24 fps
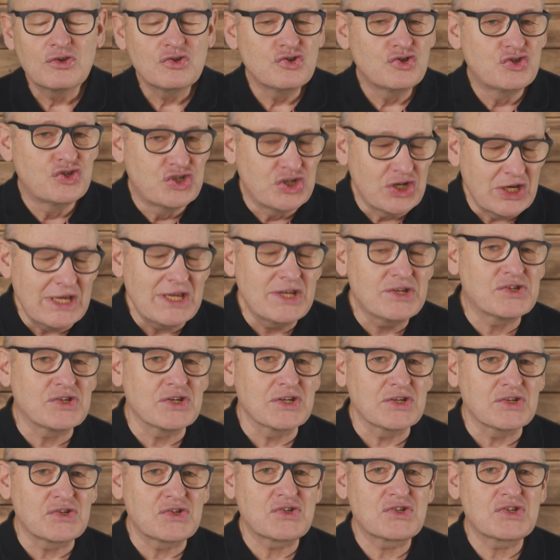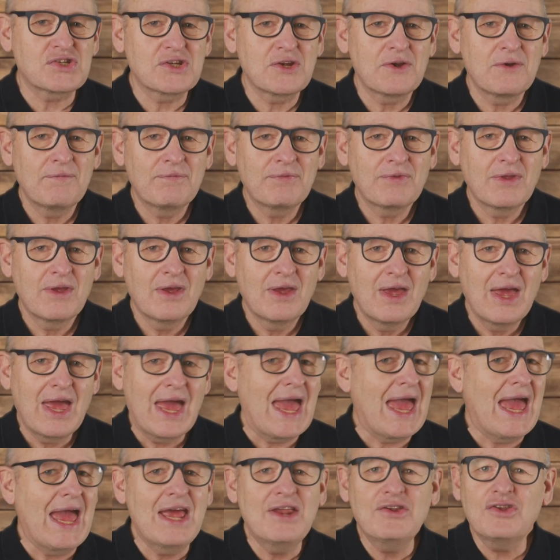Jesus,
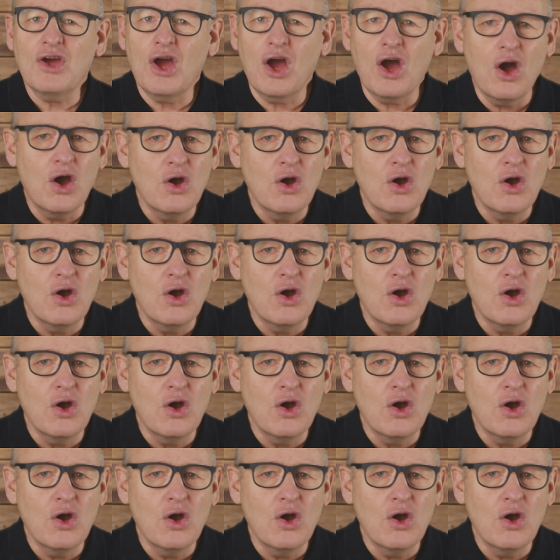and